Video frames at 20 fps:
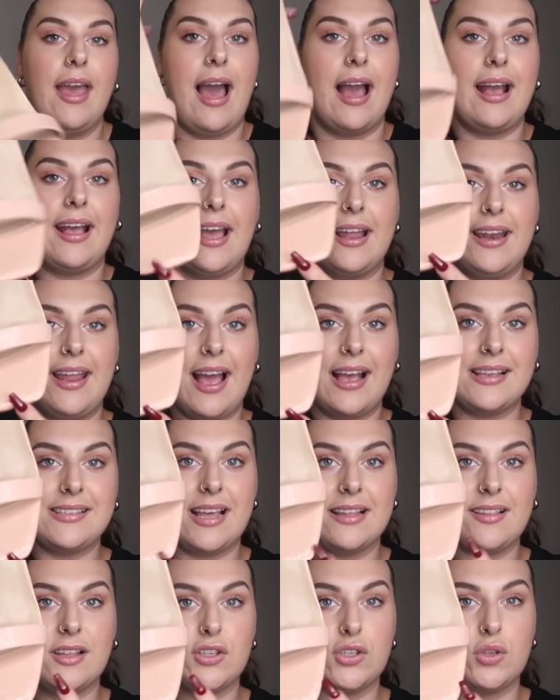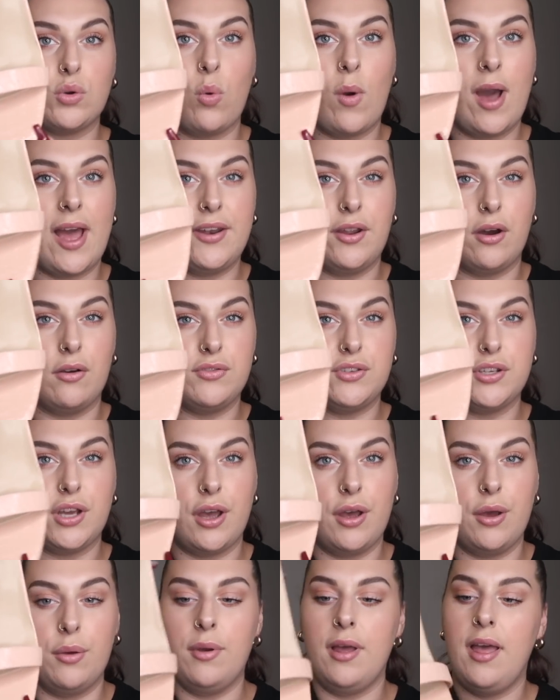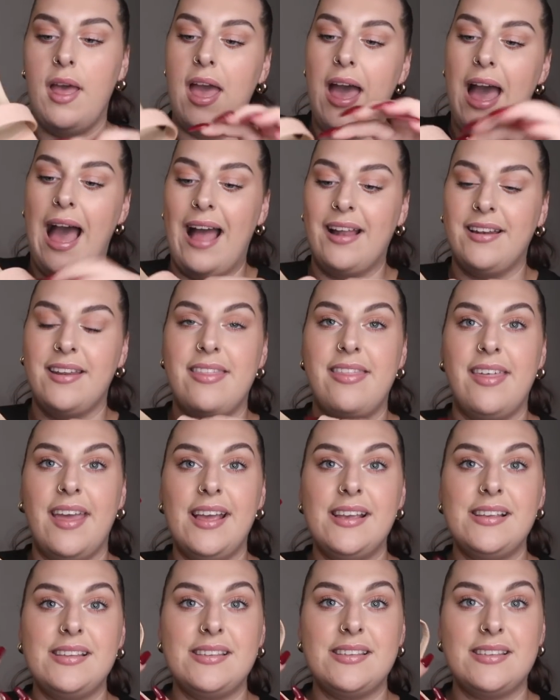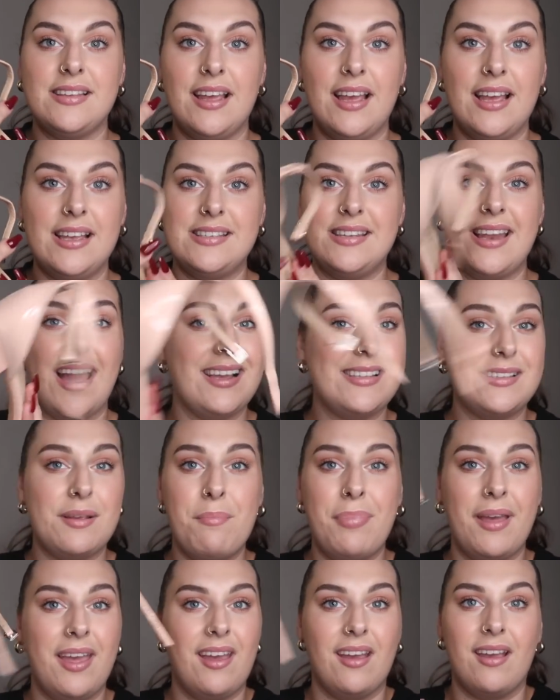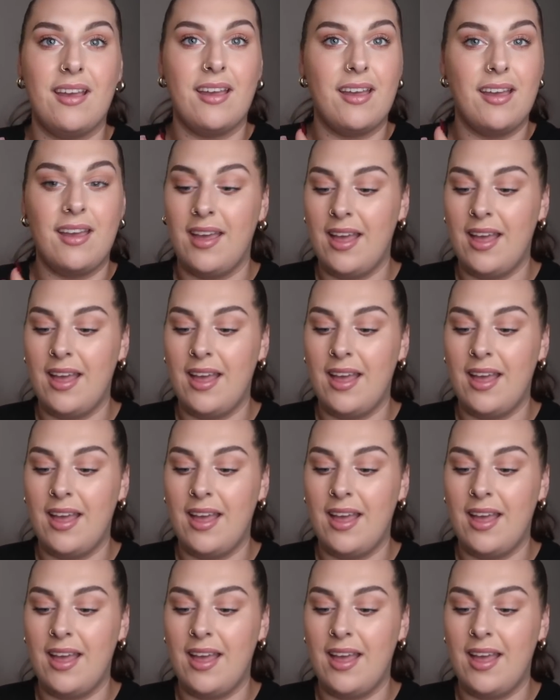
Again, it has like the squared off toe, and this is nice and big.